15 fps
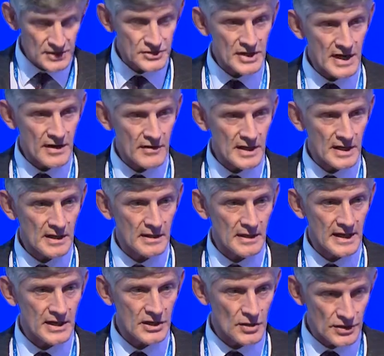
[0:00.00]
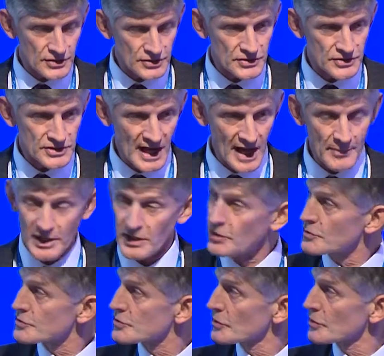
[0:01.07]
this area, INEOS and SABIC,
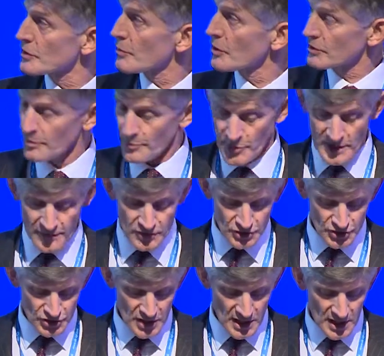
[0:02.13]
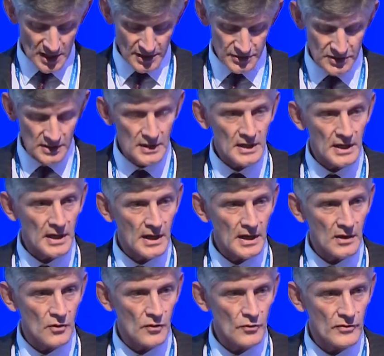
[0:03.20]
you saw them on the previous chart,
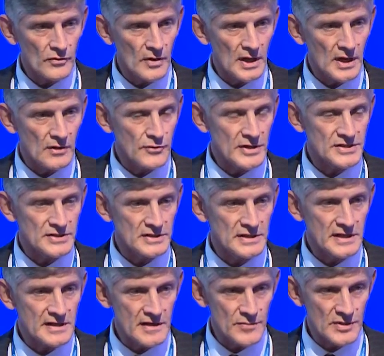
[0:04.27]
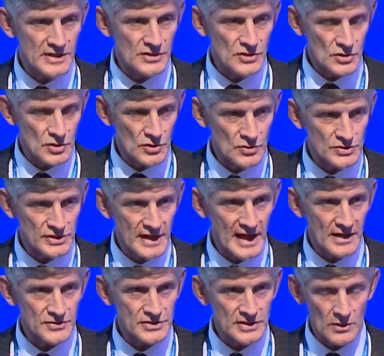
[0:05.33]
or recently they've been in the news
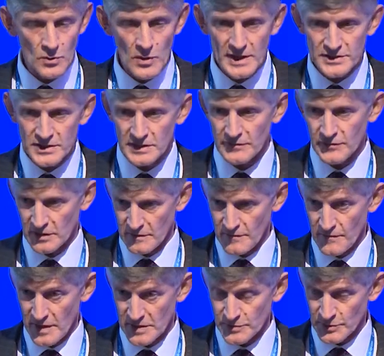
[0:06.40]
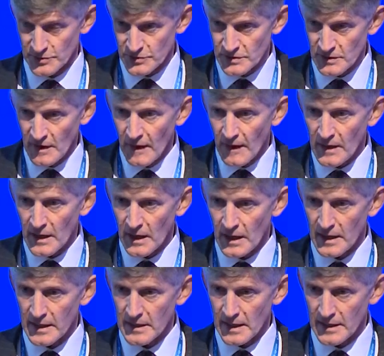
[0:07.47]
announcing quite significant investments uh,
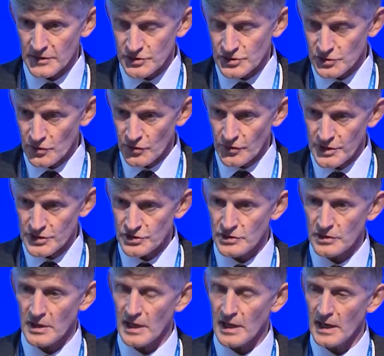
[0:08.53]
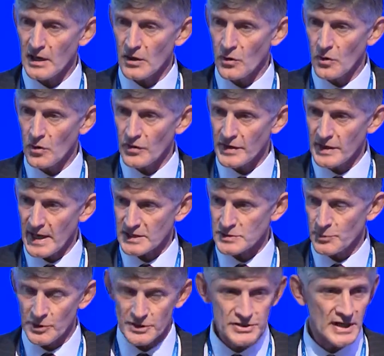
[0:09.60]
in either the storage uh, or the
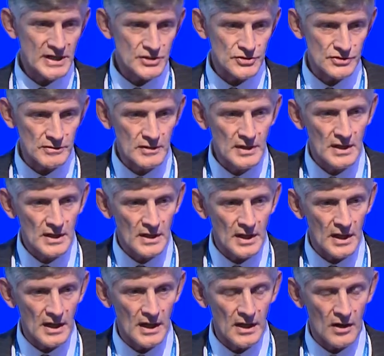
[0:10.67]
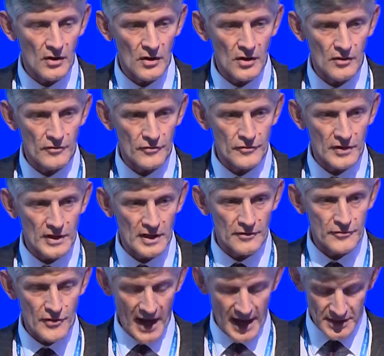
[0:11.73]
exploitation uh, of
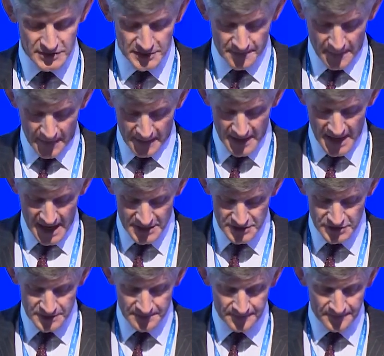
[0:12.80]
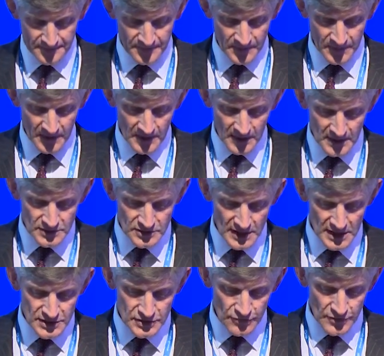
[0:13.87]
fracked gas. So
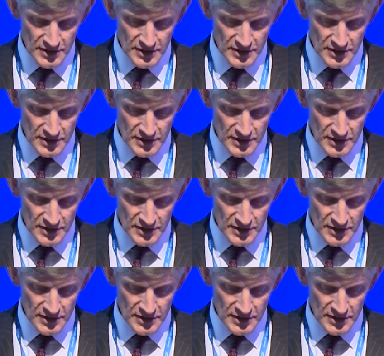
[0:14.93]
that's the